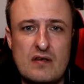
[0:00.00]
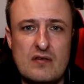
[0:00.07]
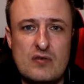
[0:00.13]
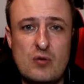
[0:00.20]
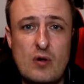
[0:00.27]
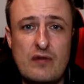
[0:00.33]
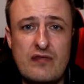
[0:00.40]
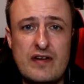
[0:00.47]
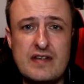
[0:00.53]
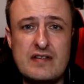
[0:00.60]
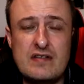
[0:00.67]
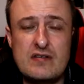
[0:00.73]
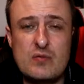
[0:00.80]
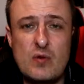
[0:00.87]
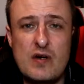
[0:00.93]
12
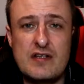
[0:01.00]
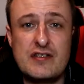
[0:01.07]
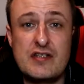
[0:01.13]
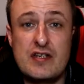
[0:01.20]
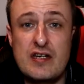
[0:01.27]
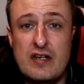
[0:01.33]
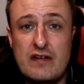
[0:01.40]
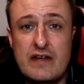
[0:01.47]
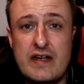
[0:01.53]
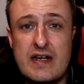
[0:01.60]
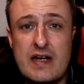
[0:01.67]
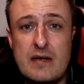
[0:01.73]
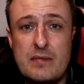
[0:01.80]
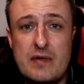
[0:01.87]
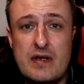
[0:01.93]
reasons why security
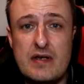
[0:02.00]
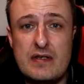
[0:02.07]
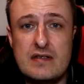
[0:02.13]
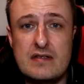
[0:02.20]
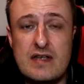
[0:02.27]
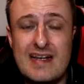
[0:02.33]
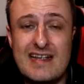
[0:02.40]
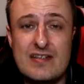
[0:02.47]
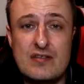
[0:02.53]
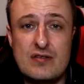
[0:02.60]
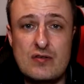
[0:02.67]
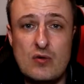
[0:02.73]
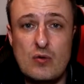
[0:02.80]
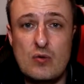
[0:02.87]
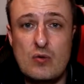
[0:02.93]
companies that
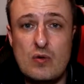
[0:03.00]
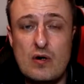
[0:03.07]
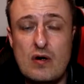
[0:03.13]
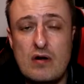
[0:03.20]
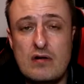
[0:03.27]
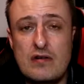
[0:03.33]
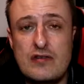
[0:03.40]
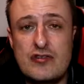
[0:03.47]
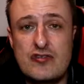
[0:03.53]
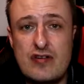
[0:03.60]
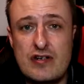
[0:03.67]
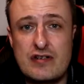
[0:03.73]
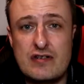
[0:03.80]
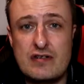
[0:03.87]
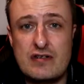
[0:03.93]
install on
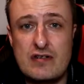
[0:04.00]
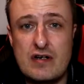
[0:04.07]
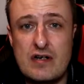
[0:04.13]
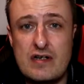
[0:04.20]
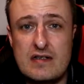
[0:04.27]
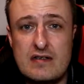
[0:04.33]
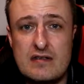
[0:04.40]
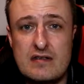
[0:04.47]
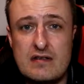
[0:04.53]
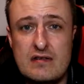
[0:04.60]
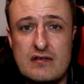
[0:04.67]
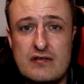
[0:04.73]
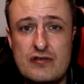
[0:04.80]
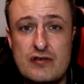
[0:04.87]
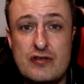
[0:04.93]
construction sites
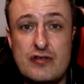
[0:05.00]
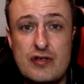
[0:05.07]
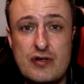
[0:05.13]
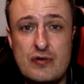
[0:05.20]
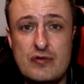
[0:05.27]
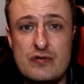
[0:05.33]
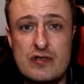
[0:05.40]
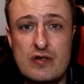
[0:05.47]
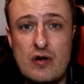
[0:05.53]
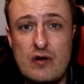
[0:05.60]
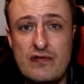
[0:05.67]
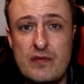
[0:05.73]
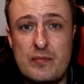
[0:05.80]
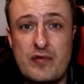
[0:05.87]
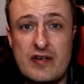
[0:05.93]
should use and
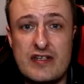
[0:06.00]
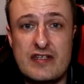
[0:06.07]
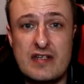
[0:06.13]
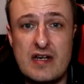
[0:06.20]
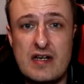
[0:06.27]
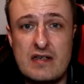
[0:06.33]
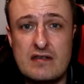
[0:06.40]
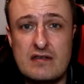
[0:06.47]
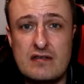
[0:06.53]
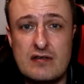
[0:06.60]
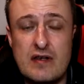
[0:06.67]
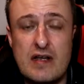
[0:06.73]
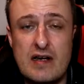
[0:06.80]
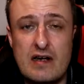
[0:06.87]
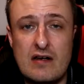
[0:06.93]
offer BreeCS to
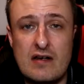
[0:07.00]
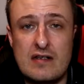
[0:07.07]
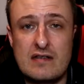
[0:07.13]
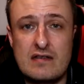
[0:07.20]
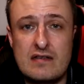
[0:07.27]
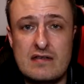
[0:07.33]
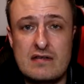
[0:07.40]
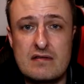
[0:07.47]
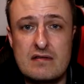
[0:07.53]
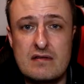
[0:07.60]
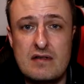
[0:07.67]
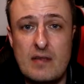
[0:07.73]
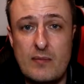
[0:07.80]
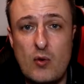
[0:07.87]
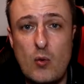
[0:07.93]
their clients.
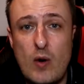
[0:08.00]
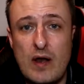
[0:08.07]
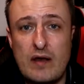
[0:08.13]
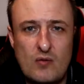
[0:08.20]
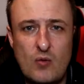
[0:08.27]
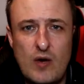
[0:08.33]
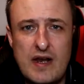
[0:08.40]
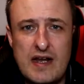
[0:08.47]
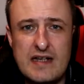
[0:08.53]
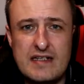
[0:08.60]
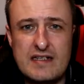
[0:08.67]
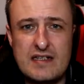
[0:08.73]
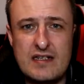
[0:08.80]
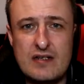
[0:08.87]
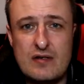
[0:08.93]
Number 1. 1
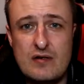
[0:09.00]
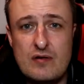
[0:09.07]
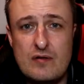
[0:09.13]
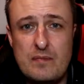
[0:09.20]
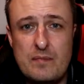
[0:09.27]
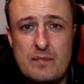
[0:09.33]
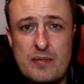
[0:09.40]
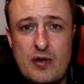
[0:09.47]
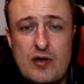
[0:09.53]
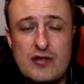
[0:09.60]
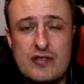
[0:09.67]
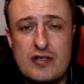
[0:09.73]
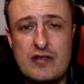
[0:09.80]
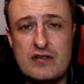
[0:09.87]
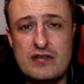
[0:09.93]
ACU per
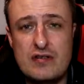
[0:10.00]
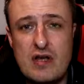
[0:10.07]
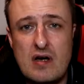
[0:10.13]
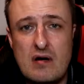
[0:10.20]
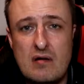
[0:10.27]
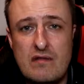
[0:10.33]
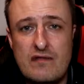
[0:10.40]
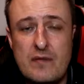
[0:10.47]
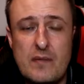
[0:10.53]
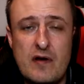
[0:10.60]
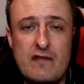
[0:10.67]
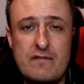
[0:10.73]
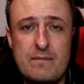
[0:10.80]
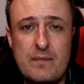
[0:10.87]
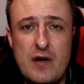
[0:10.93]
turnstile for
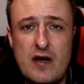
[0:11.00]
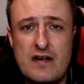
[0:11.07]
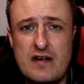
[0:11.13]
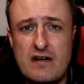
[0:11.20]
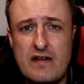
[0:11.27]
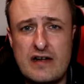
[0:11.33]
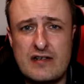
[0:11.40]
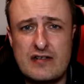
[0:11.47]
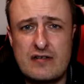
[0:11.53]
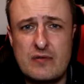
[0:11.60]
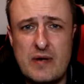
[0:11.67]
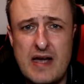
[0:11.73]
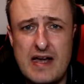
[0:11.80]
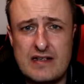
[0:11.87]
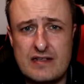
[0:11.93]
both
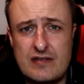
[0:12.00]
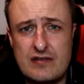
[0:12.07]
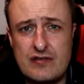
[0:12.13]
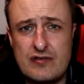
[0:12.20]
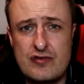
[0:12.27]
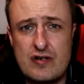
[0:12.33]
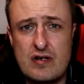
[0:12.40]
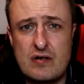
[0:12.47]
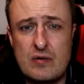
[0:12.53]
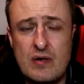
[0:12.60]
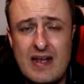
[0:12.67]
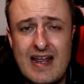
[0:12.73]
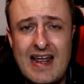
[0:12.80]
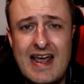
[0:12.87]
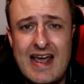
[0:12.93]
bi-directional access control
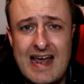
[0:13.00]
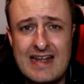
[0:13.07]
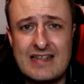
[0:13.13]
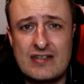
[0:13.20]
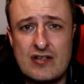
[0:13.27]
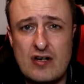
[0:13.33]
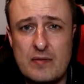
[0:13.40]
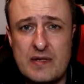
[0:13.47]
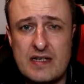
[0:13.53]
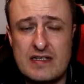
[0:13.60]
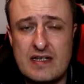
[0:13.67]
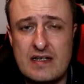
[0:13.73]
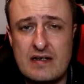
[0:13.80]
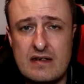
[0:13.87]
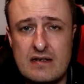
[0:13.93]
and time and
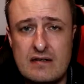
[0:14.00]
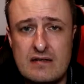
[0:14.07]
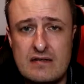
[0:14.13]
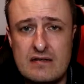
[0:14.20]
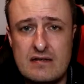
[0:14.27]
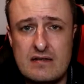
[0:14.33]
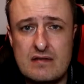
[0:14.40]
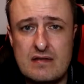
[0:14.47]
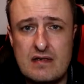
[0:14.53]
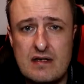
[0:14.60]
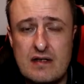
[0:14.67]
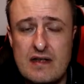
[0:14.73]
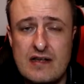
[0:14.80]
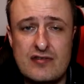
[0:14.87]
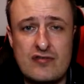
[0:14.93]
attendance.
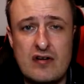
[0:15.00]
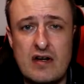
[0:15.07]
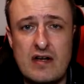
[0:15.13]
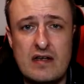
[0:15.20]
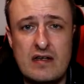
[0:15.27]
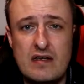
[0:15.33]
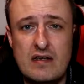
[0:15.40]
That's right,